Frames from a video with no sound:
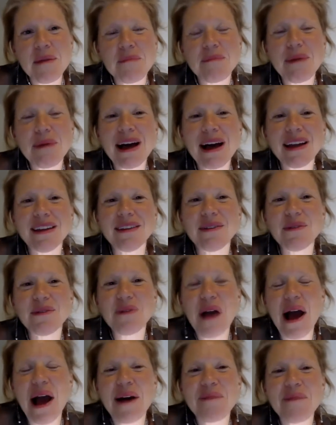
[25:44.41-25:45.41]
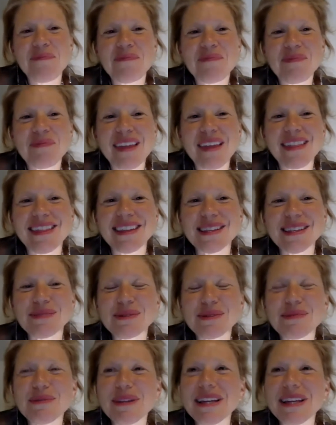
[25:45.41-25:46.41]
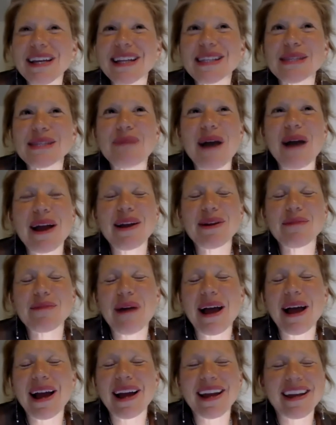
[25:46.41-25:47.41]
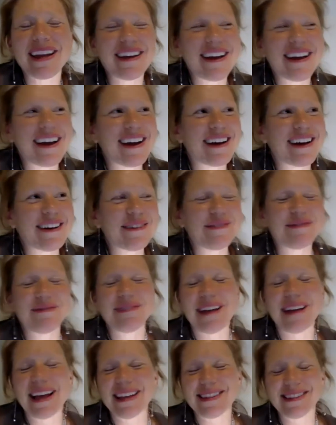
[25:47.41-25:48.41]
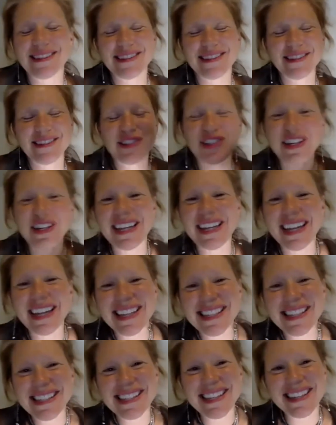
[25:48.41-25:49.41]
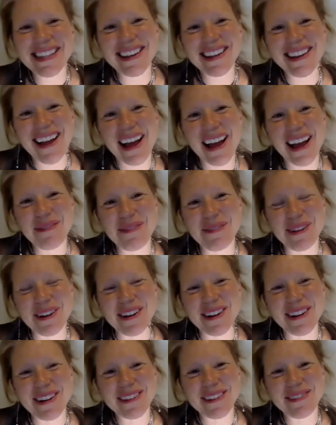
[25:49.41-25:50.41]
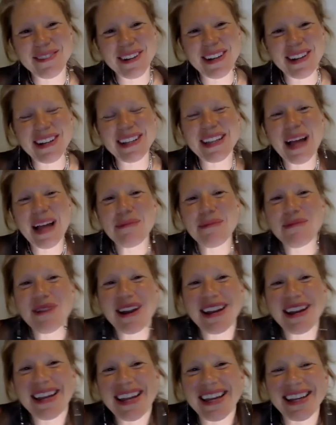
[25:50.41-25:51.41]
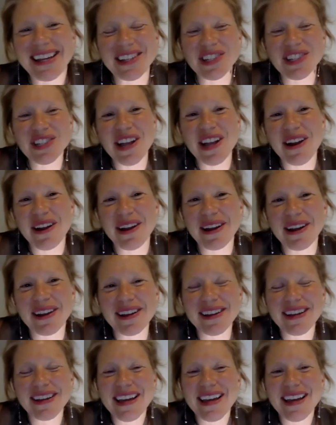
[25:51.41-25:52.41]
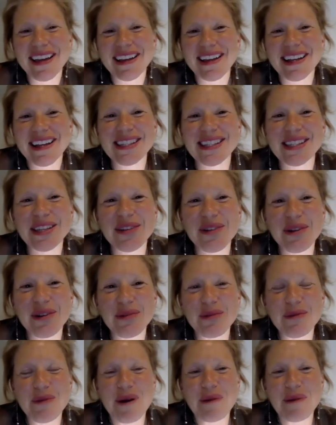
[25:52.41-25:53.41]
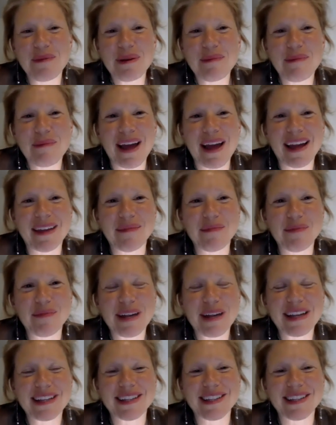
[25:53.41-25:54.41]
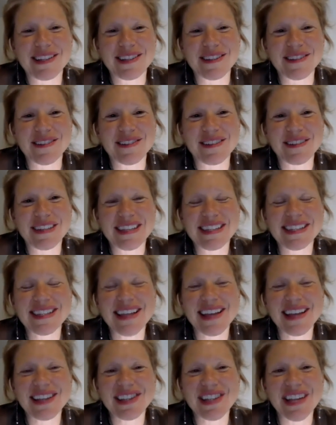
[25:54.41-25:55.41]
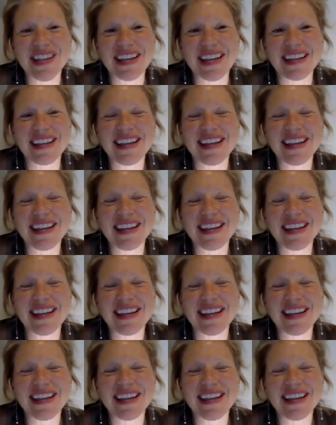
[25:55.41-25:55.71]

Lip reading: But this was really inspired by, as Jeannie and Sydney and I were collaborating and sharing, considering what we might bring to this session,